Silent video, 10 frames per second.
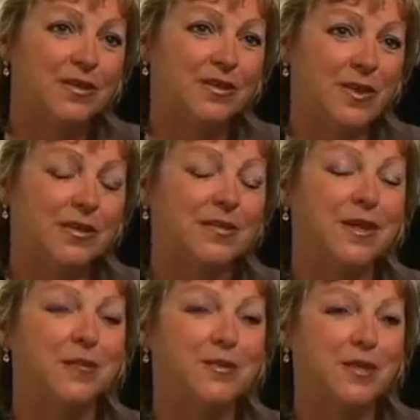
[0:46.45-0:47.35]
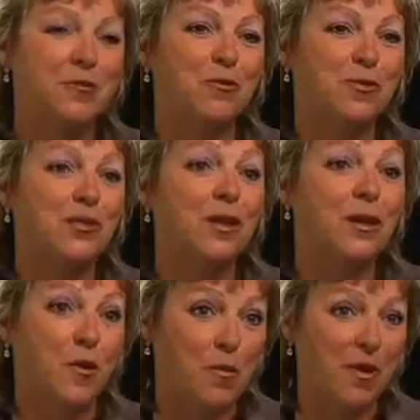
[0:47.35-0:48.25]
Instead, today we see words like
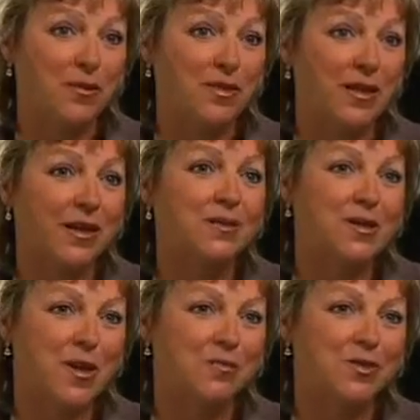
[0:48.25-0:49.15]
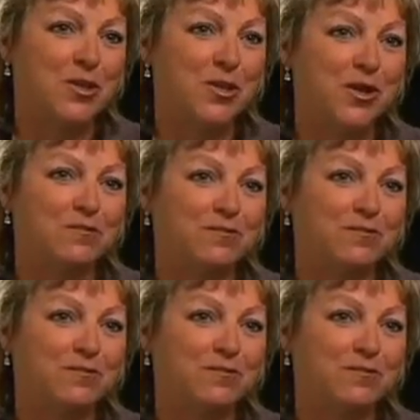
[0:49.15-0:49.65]
co-parenting and time-sharing.